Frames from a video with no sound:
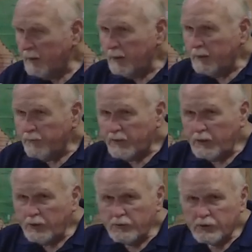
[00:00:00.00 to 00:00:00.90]
And if they
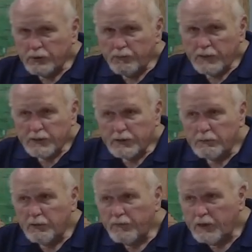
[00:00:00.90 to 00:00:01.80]
use the
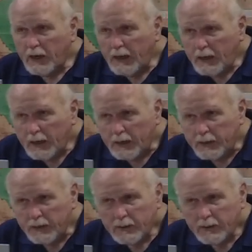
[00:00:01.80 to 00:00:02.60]
wisdom of God